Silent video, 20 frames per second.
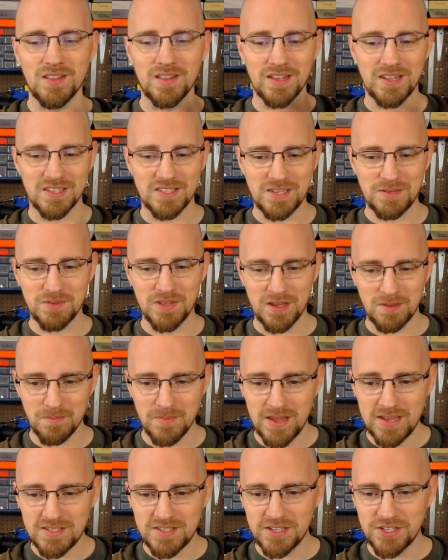like it seems like
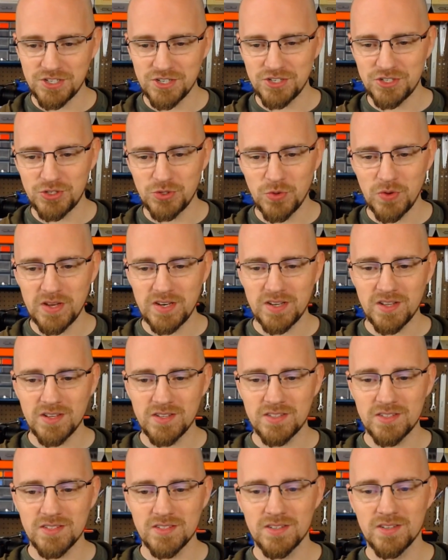Macy just joined
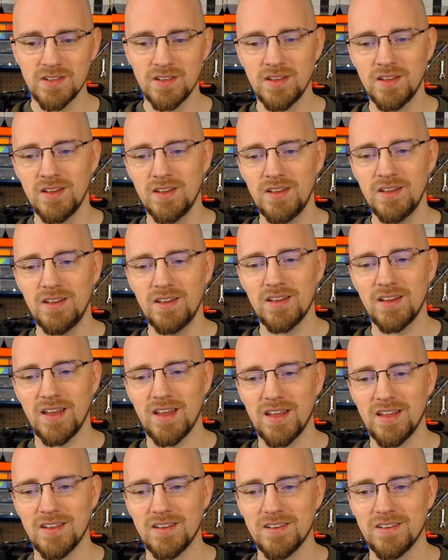us,
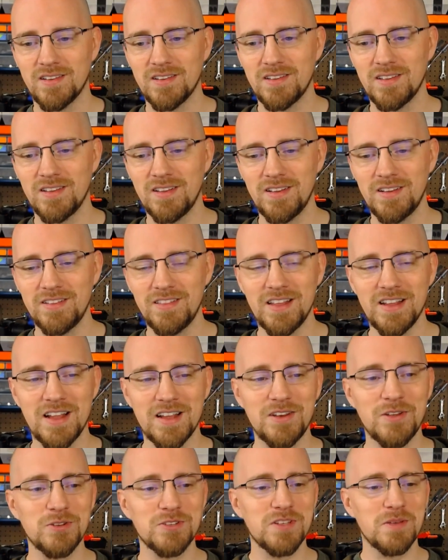and like
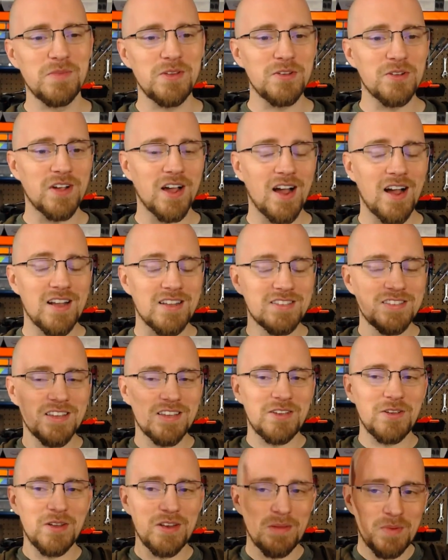I know some of you guys,
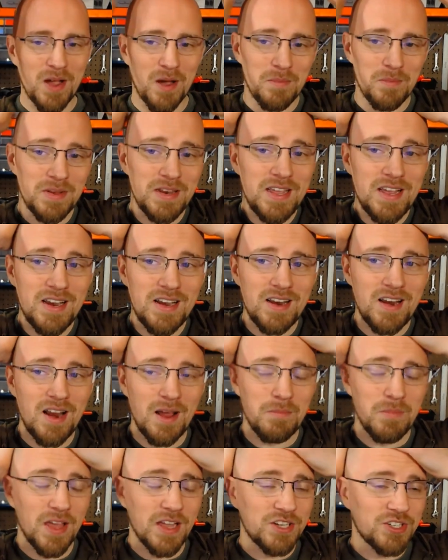like, you end up coming in and
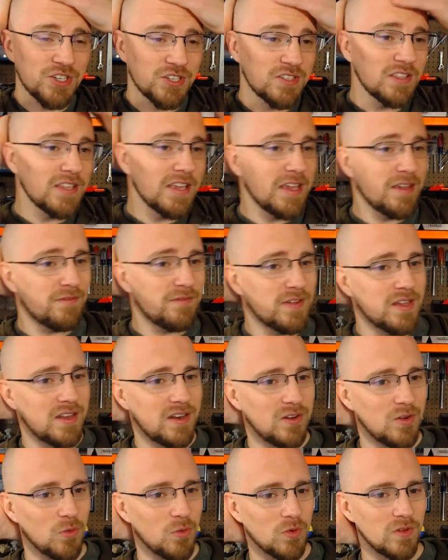I'm like just
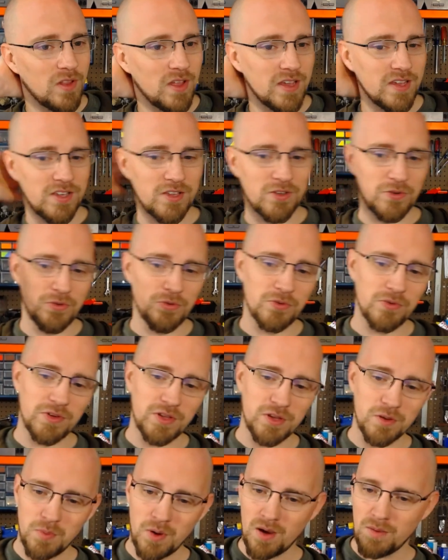leaving, or like
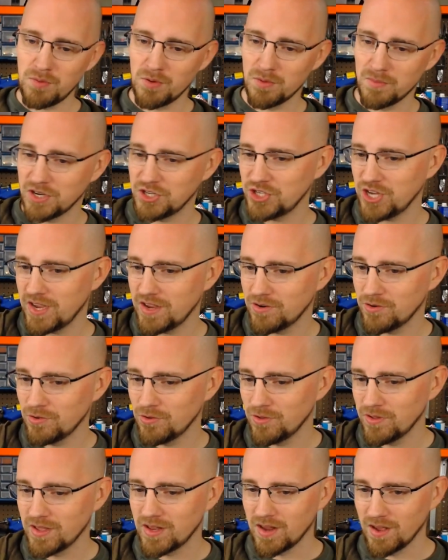you pop on my
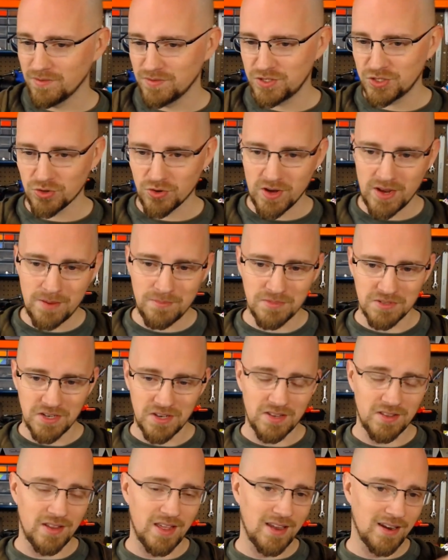channel and I've streamed
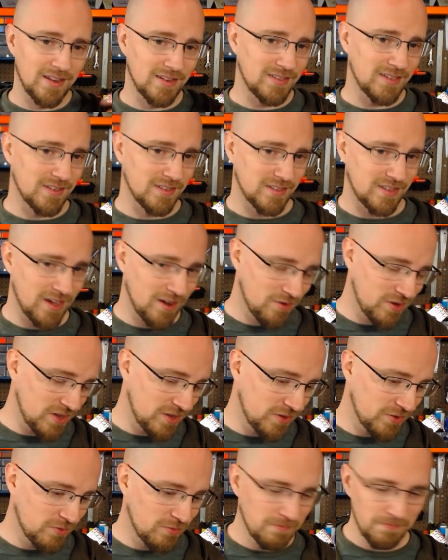and it didn't tell
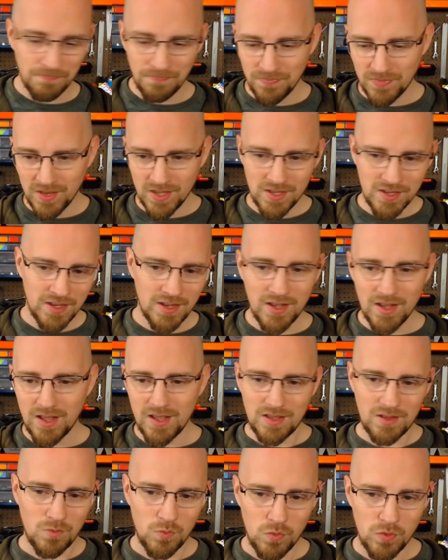you.
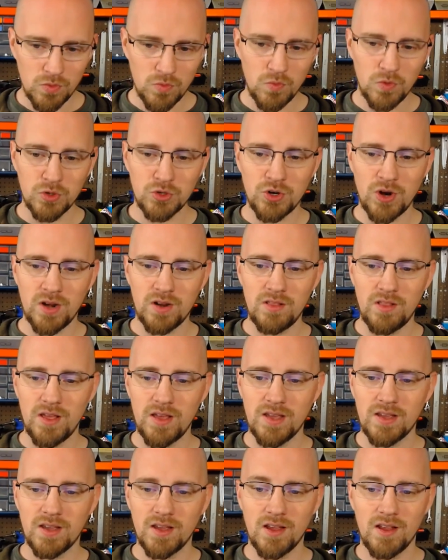We'll try to
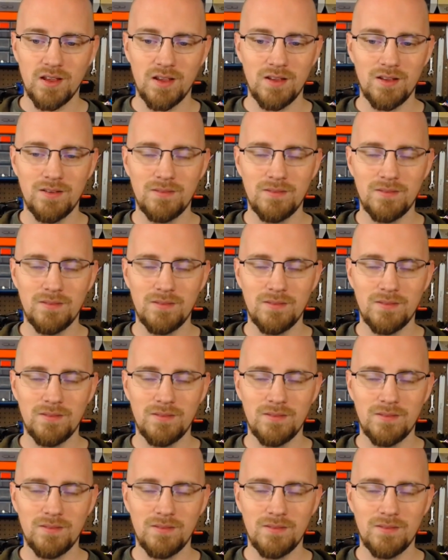like,